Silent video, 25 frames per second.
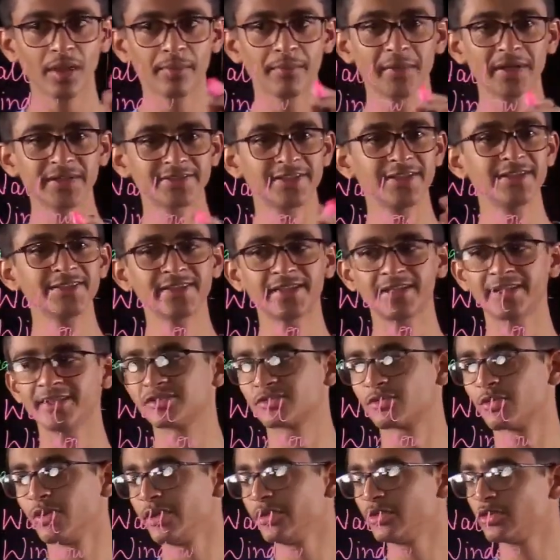But since it
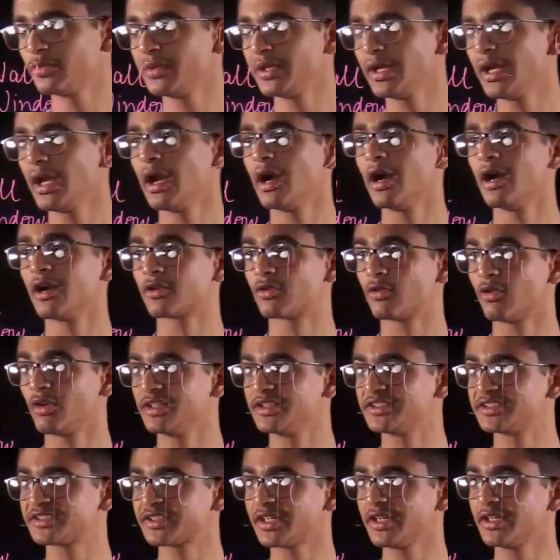is going to be a
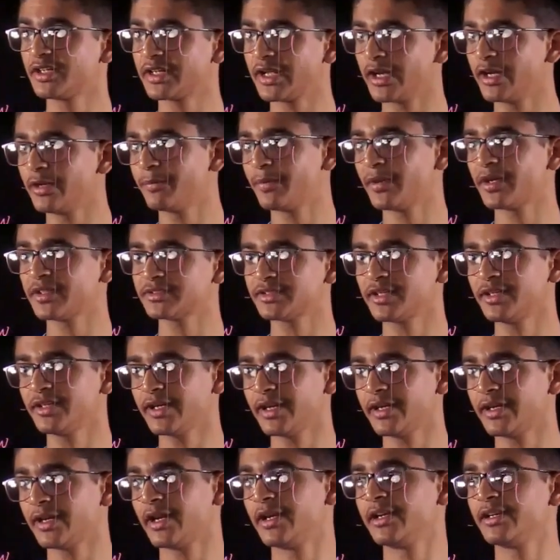constant 10%
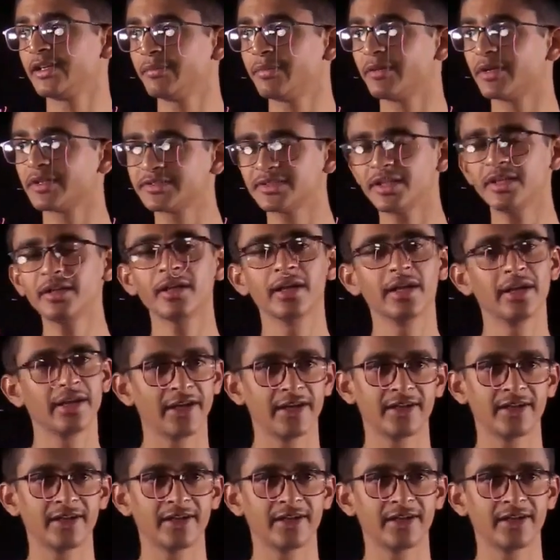and 90%,